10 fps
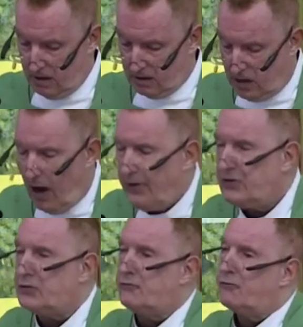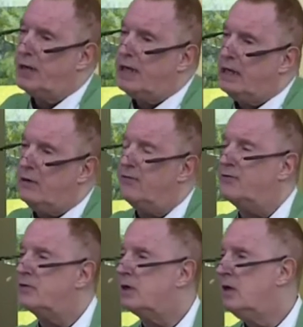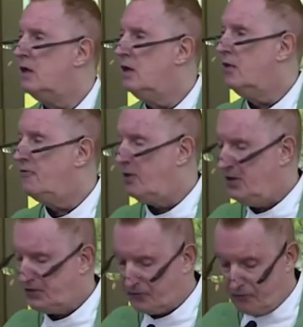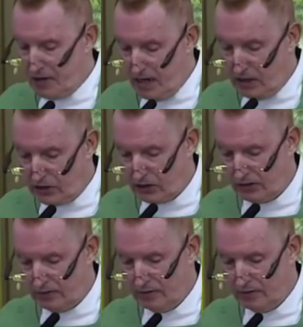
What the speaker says: God is grieved for his creation.